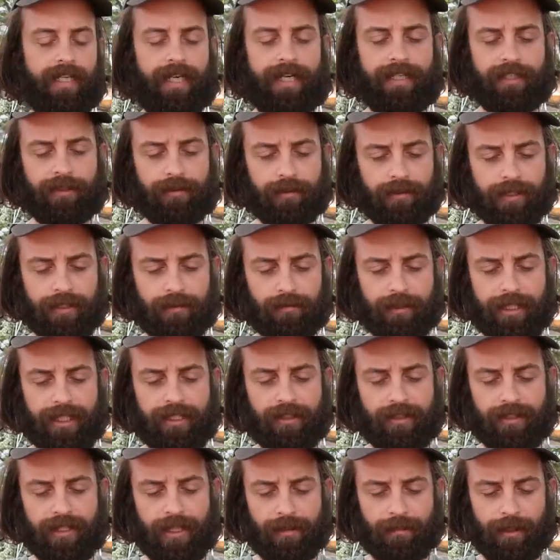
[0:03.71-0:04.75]
I didn't really read
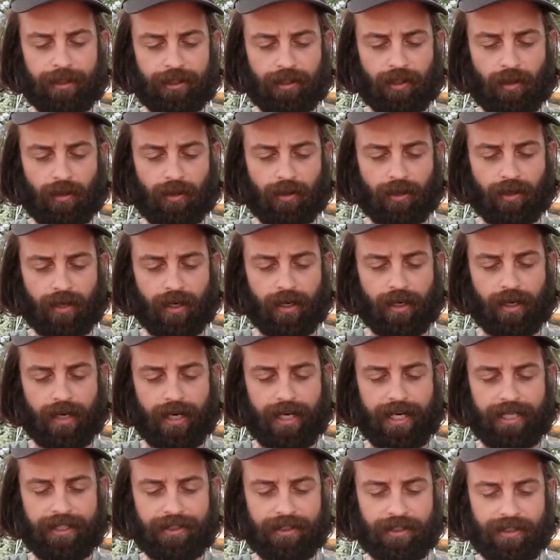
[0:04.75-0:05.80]
all that much horror.
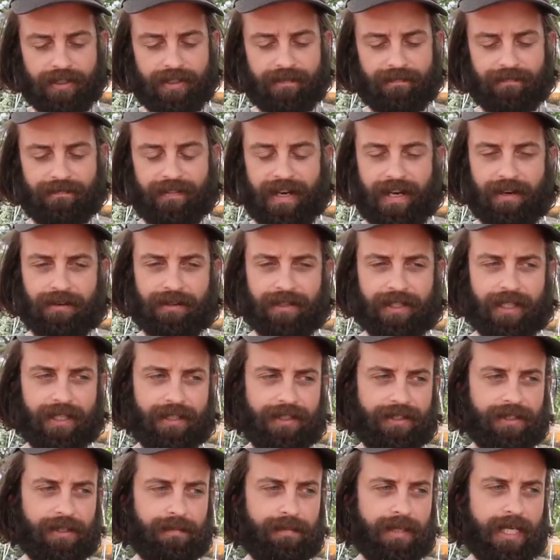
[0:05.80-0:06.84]
I just found
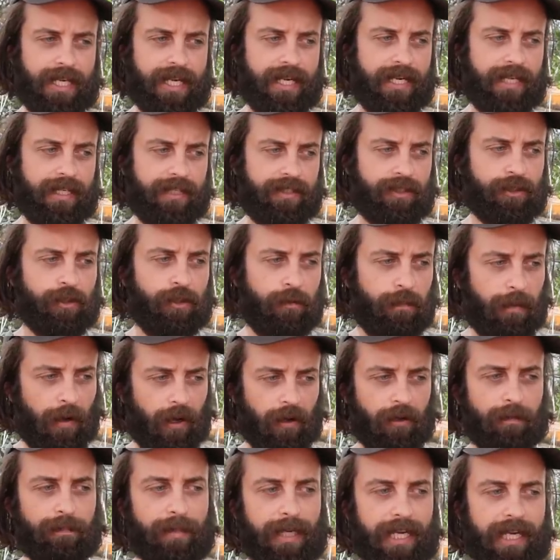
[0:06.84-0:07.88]
it to be too
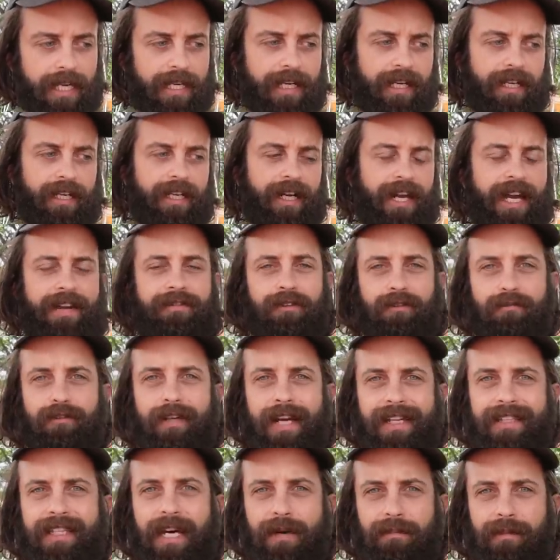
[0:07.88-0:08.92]
pulpy. Uh, I haven't
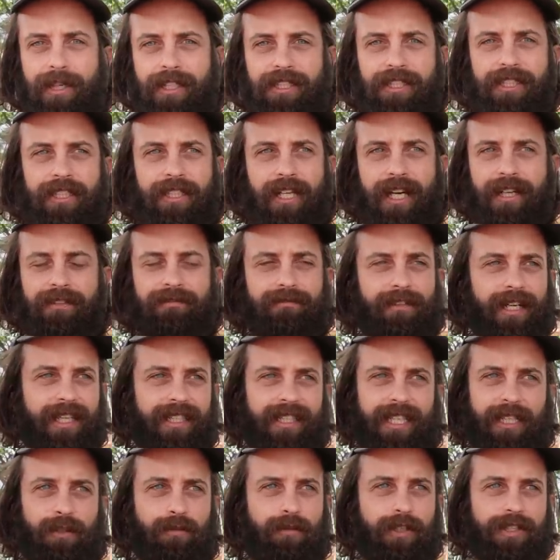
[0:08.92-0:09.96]
read that much. I've read
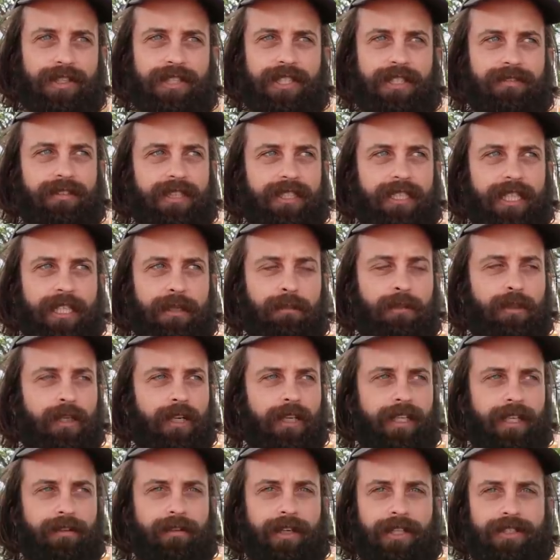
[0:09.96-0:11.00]
like one Stephen King
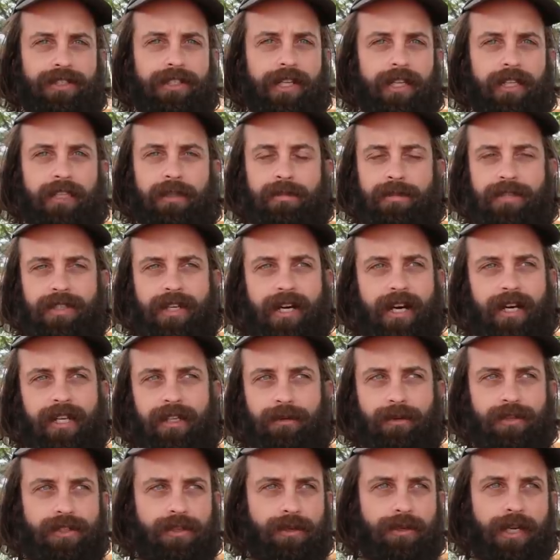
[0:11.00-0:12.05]
book. I read Salem's Lot.
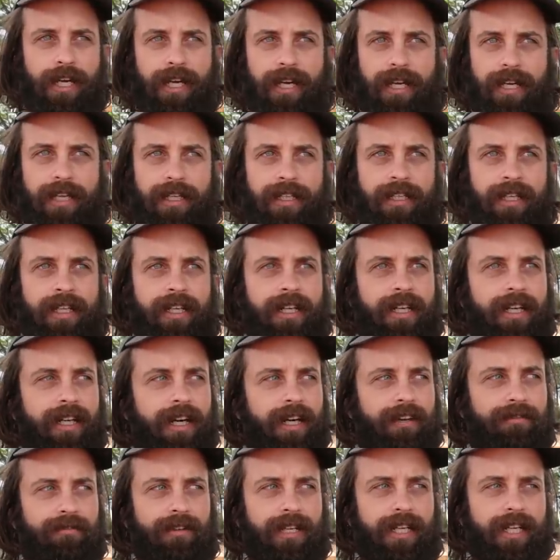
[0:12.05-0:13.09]
It was okay.
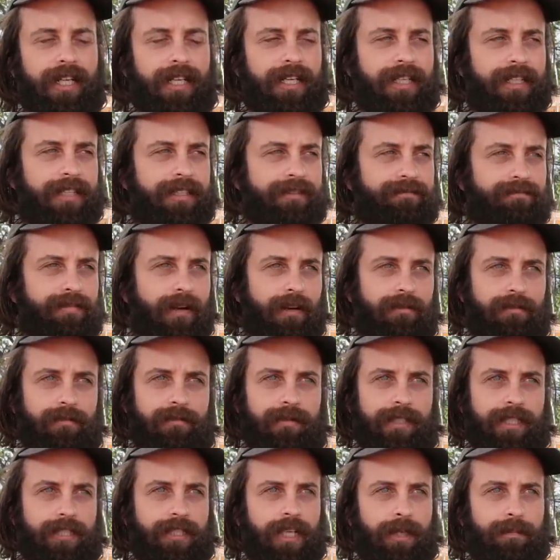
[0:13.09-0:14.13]
I've read
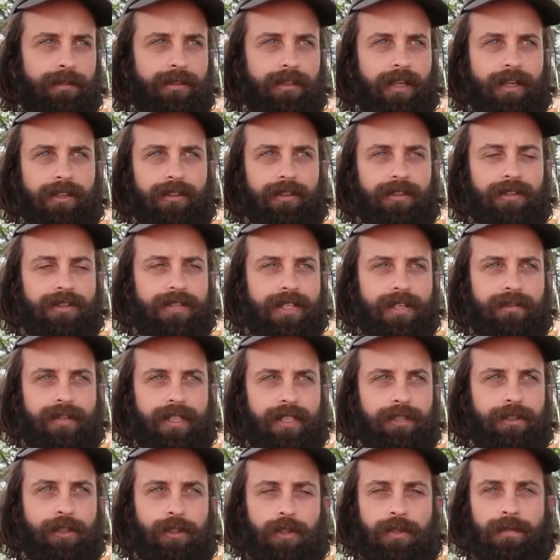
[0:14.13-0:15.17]
probably a couple others. I
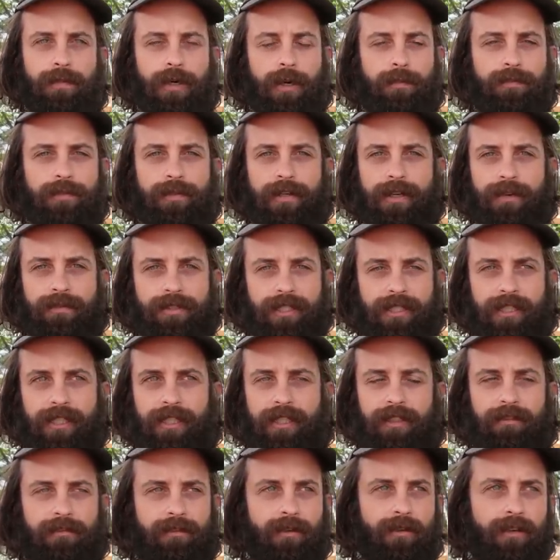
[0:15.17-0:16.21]
read Goosebumps when I was a
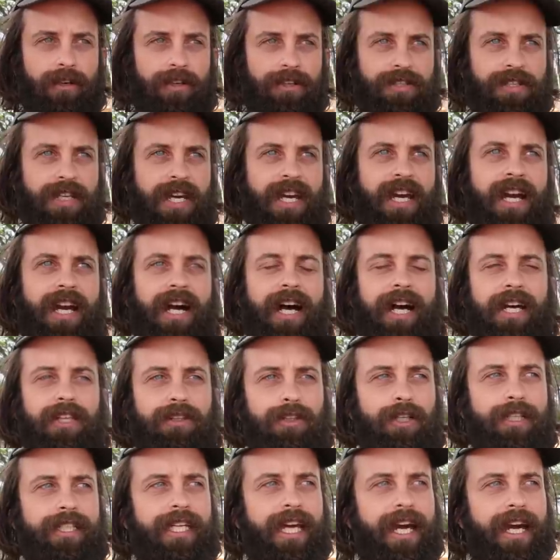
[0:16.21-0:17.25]
kid, of course. I
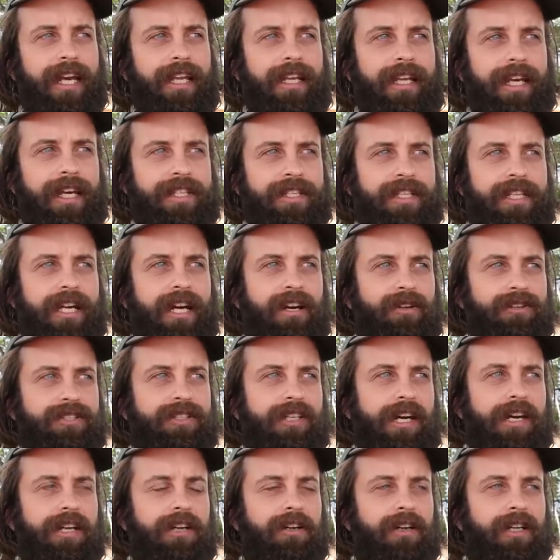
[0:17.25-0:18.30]
look at it as an
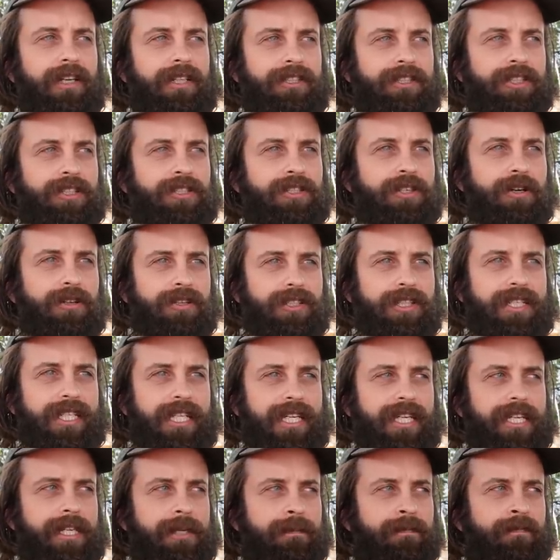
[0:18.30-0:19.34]
outsider and I just don't
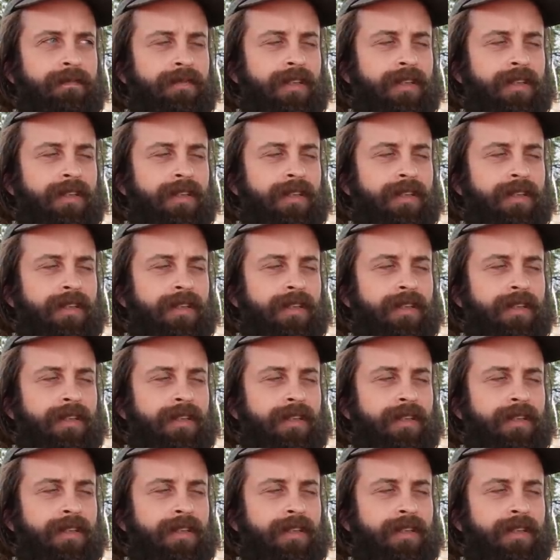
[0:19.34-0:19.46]
see